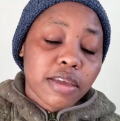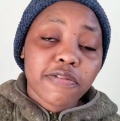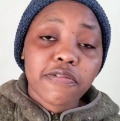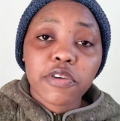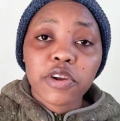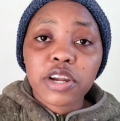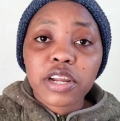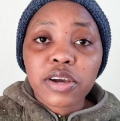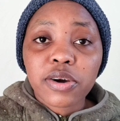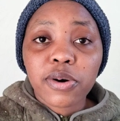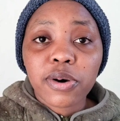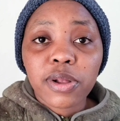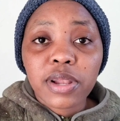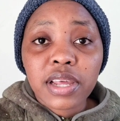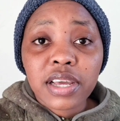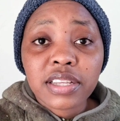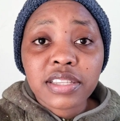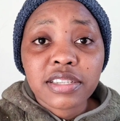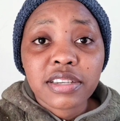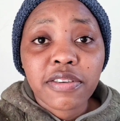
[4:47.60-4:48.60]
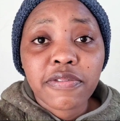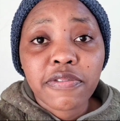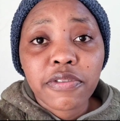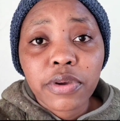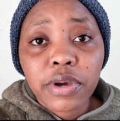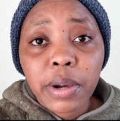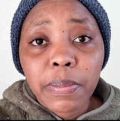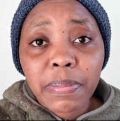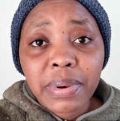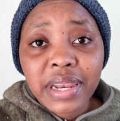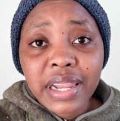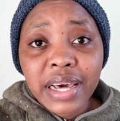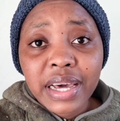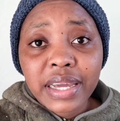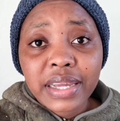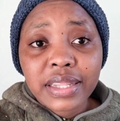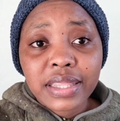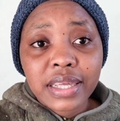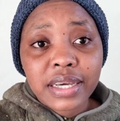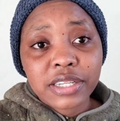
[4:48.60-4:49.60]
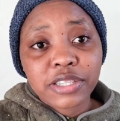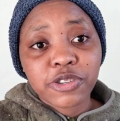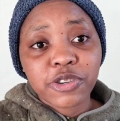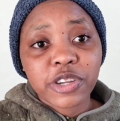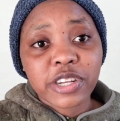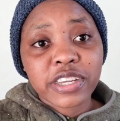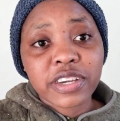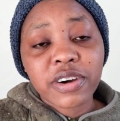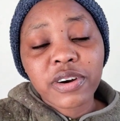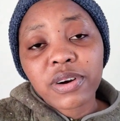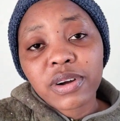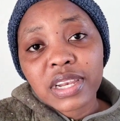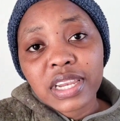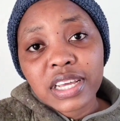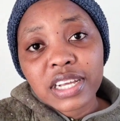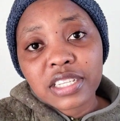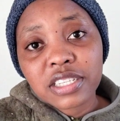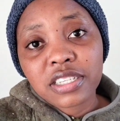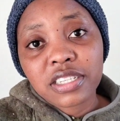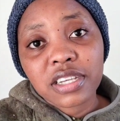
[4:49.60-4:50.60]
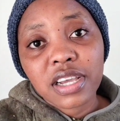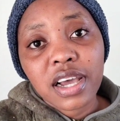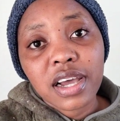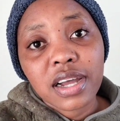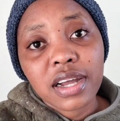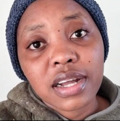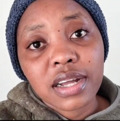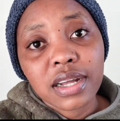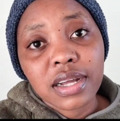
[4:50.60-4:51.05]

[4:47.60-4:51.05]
if you're in college, if you applied that you're in college,